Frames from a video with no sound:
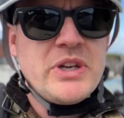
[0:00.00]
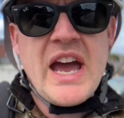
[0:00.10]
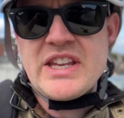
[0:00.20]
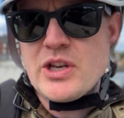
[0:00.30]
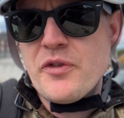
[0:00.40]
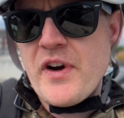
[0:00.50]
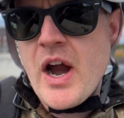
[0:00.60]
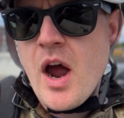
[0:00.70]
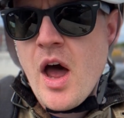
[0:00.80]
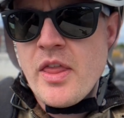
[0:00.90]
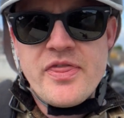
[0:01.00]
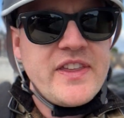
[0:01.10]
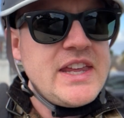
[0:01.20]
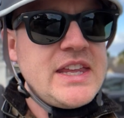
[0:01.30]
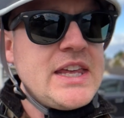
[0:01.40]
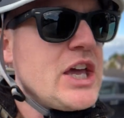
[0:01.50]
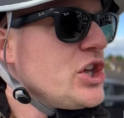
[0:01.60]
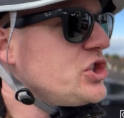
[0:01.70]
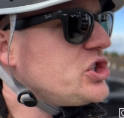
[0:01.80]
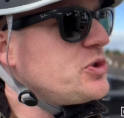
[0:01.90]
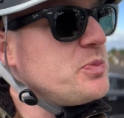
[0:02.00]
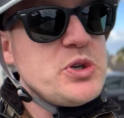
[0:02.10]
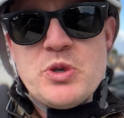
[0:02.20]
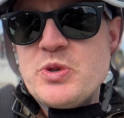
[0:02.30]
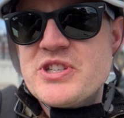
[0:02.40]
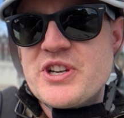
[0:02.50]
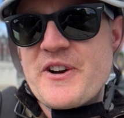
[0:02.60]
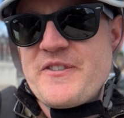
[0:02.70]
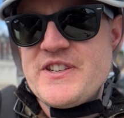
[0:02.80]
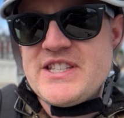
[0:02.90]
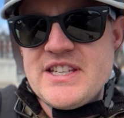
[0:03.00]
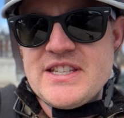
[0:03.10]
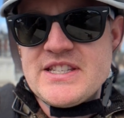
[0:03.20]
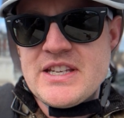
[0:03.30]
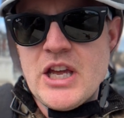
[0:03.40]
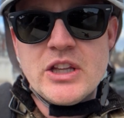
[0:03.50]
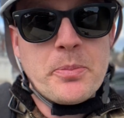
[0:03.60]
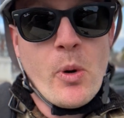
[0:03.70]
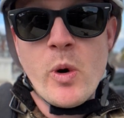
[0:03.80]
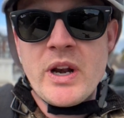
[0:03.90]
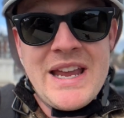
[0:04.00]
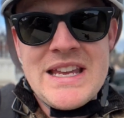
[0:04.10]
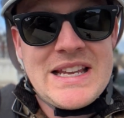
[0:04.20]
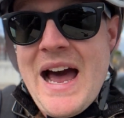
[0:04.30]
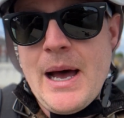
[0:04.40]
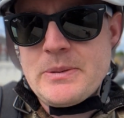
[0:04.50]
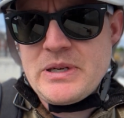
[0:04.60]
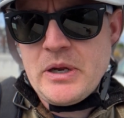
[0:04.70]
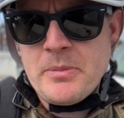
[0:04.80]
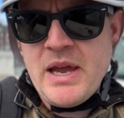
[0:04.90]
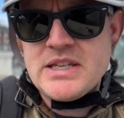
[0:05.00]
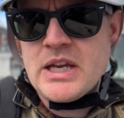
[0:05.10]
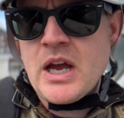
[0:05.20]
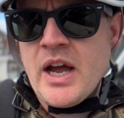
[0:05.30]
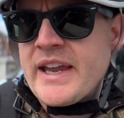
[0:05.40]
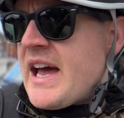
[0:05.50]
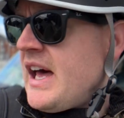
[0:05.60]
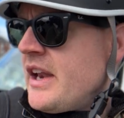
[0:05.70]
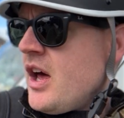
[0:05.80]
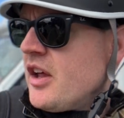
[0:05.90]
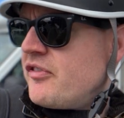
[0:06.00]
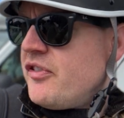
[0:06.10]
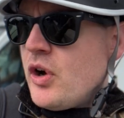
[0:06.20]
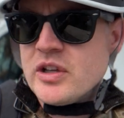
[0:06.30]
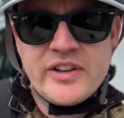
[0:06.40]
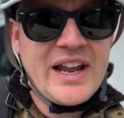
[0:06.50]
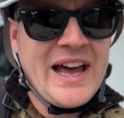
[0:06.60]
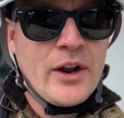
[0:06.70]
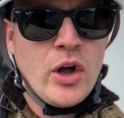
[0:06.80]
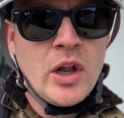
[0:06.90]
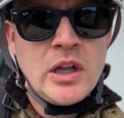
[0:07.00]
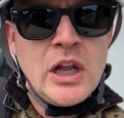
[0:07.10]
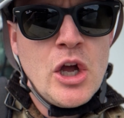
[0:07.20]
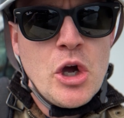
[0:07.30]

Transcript: Yeah, so far on the smooth surfaces, the board is absolutely amazing. I cannot fault it at all.